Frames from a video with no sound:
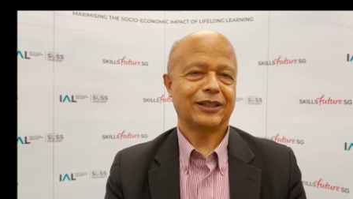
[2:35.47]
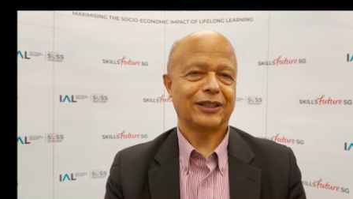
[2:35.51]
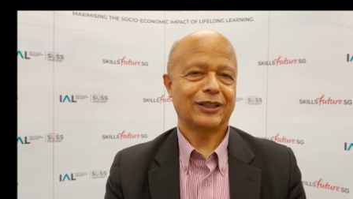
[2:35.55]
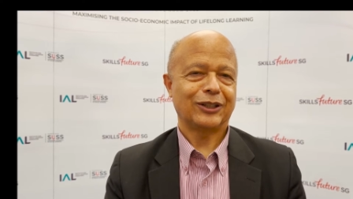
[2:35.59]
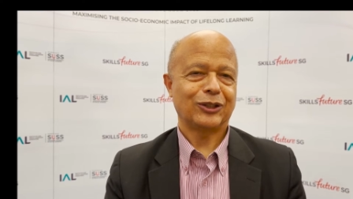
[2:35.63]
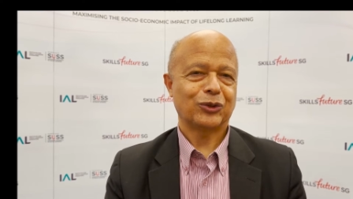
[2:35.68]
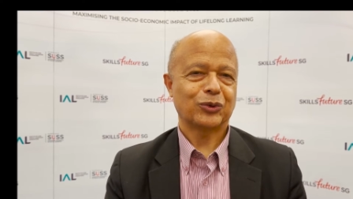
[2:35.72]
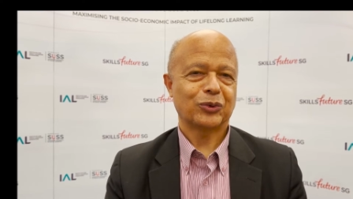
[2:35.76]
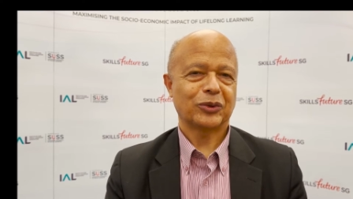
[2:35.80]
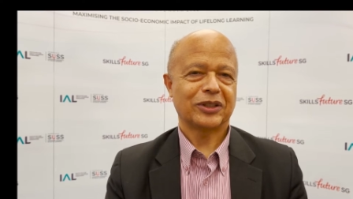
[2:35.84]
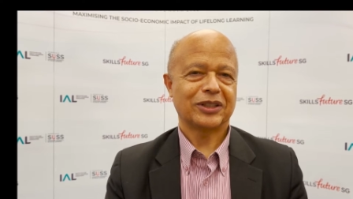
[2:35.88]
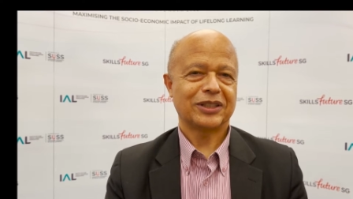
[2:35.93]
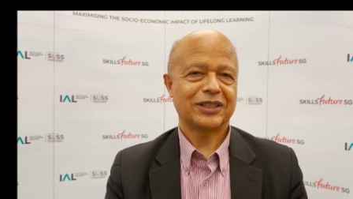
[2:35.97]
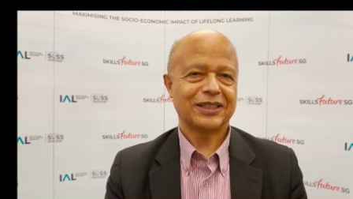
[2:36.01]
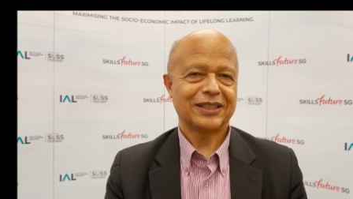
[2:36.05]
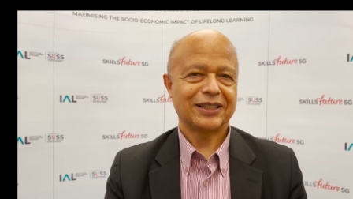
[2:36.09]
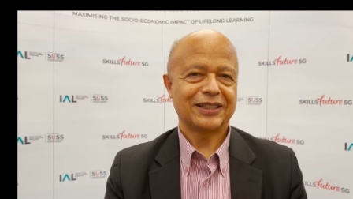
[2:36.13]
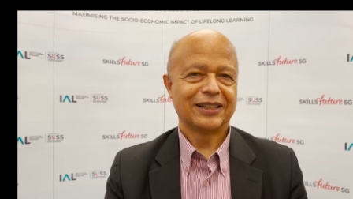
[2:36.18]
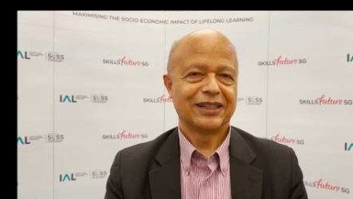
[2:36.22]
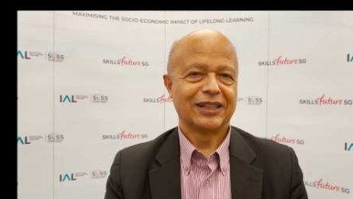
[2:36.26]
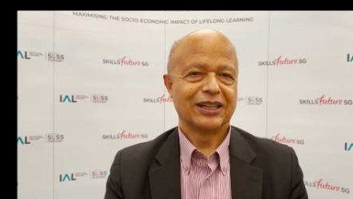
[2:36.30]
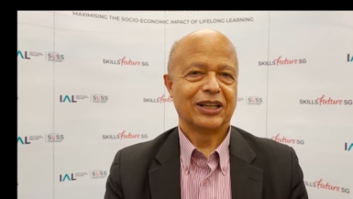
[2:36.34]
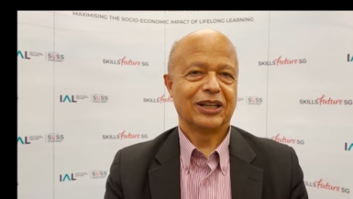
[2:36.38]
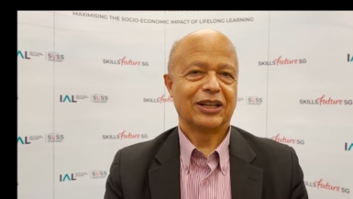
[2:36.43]

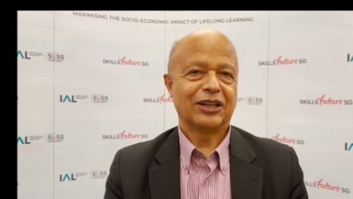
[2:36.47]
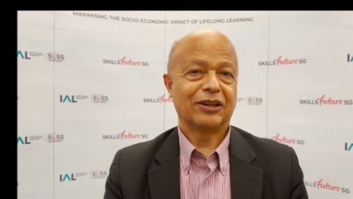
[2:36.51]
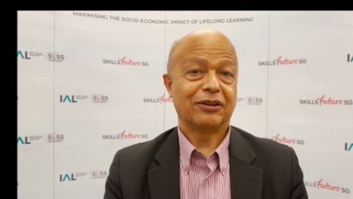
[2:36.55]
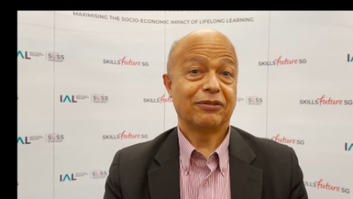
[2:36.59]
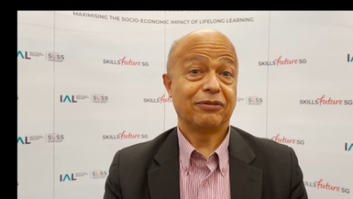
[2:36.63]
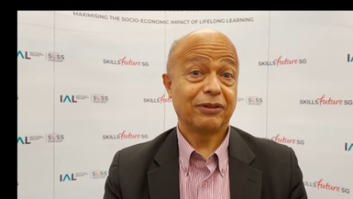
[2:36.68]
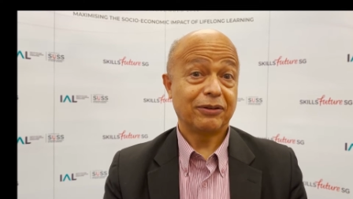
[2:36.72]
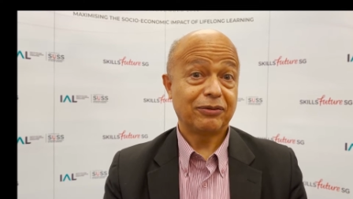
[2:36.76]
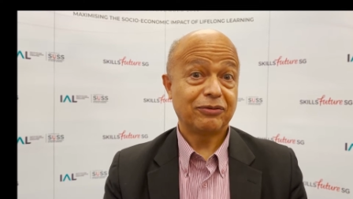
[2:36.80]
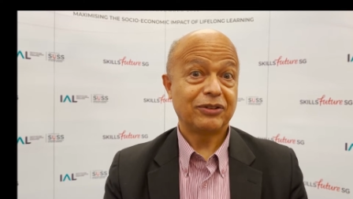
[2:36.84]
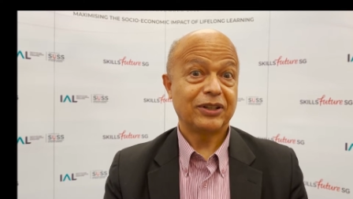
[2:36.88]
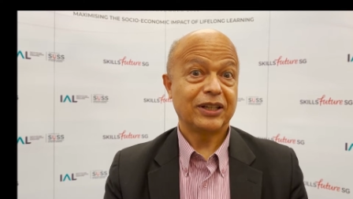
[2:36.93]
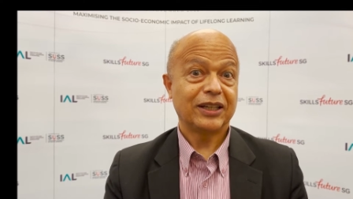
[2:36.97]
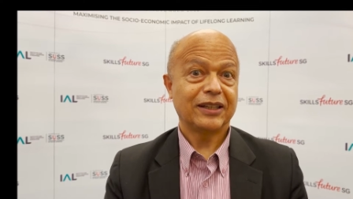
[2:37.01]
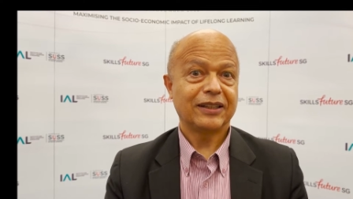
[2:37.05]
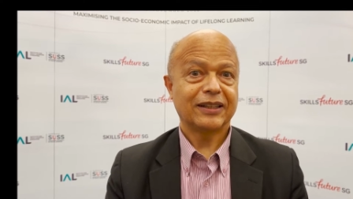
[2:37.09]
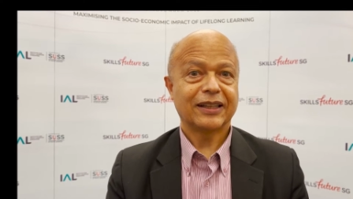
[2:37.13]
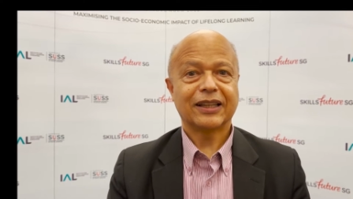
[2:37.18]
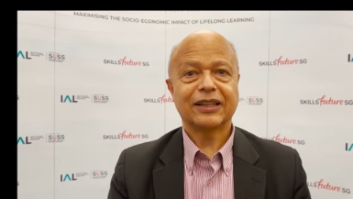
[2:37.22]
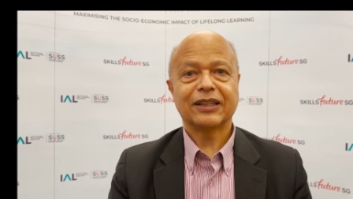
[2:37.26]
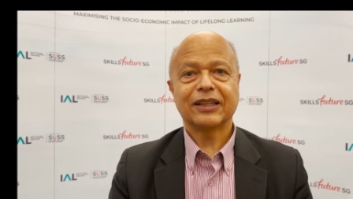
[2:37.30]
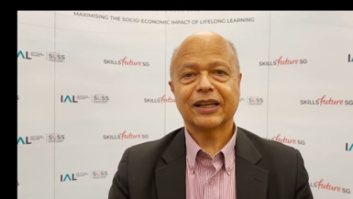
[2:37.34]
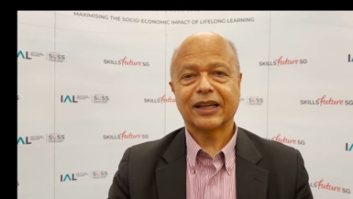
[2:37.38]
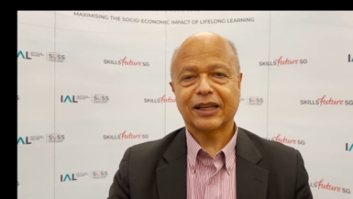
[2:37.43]
2015
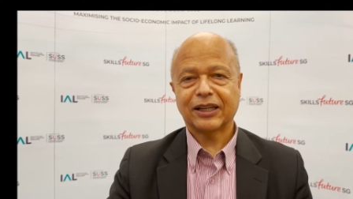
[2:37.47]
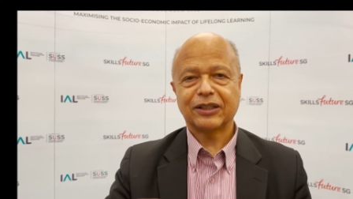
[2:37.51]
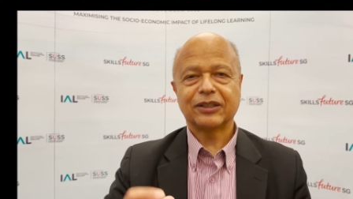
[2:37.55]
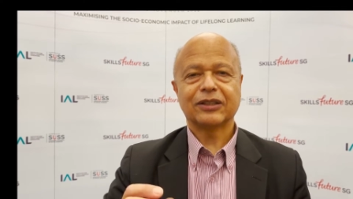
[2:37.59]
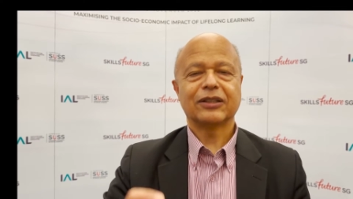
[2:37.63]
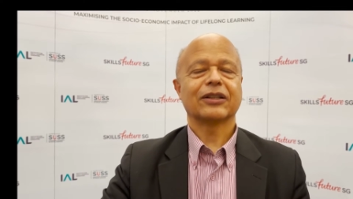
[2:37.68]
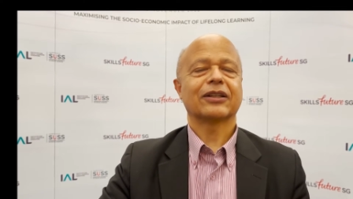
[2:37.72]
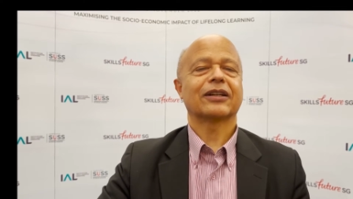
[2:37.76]
and